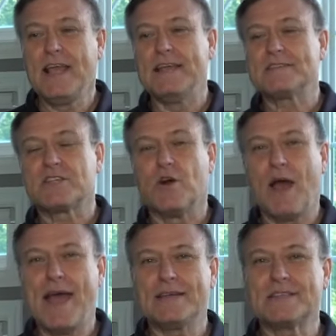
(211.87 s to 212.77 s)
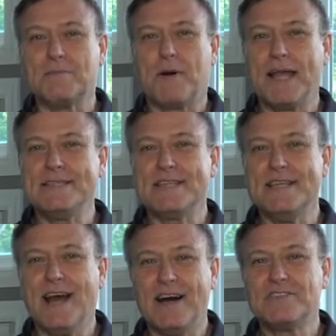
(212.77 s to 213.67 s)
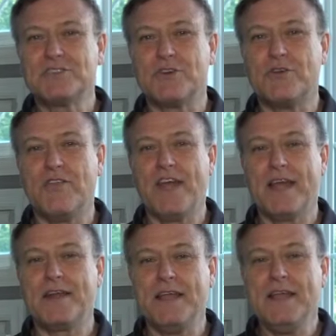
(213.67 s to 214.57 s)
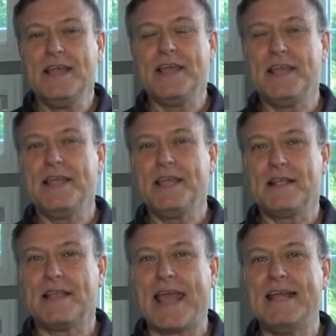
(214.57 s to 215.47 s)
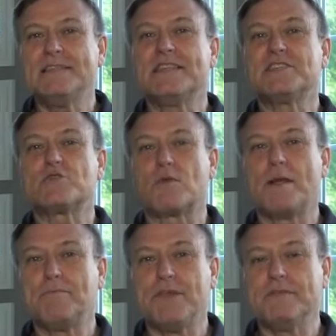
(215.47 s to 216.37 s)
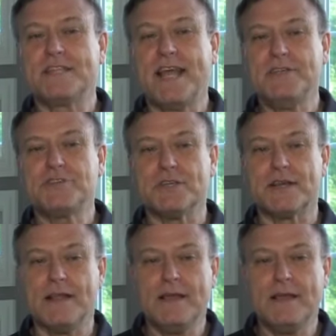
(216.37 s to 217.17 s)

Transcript: And so, as a mighty hunter, then he gained this reputation.